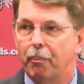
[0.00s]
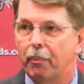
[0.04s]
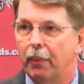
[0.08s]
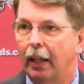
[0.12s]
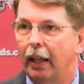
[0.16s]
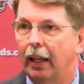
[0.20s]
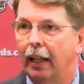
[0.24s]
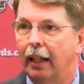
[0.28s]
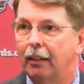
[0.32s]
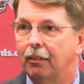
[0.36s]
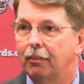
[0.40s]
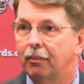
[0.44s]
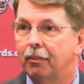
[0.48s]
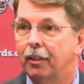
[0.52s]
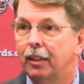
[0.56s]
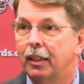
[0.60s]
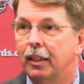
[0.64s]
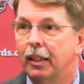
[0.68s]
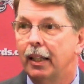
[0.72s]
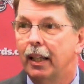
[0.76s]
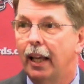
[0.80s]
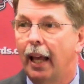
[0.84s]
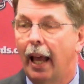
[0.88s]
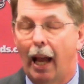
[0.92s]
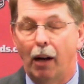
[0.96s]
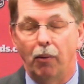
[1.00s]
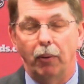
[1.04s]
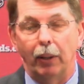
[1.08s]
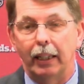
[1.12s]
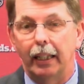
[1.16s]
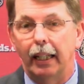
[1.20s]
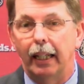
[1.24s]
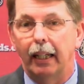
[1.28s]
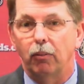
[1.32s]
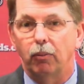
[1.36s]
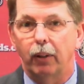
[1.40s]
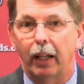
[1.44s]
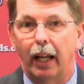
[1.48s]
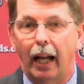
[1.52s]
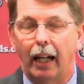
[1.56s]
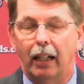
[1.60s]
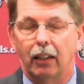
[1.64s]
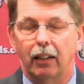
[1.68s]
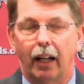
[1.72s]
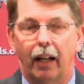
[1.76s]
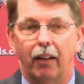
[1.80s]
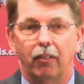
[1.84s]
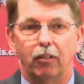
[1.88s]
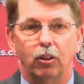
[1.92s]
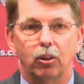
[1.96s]
And, and we did. We had a
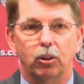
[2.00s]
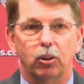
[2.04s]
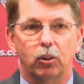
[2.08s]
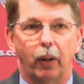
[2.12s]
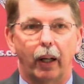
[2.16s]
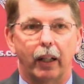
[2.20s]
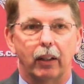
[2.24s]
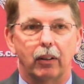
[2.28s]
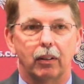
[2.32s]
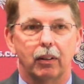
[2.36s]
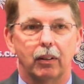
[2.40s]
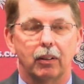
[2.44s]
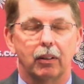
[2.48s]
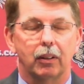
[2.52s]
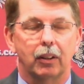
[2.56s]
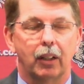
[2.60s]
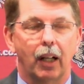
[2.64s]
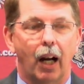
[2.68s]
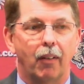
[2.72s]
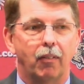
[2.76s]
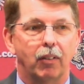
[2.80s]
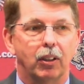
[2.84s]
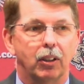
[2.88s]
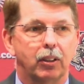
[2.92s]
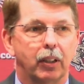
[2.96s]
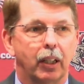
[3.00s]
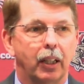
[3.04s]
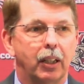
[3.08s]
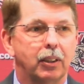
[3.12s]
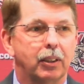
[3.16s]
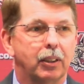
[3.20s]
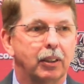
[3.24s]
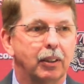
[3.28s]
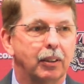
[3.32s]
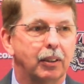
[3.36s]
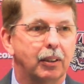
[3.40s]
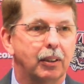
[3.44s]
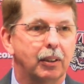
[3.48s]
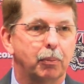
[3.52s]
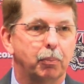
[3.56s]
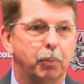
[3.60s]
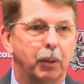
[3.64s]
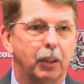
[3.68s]
lot of those great conversations,